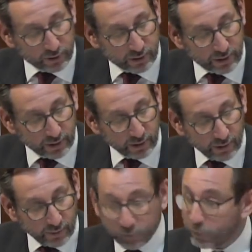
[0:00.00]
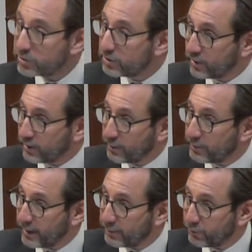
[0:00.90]
it together. But if you want to look at it in
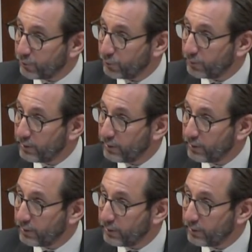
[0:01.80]
paper form,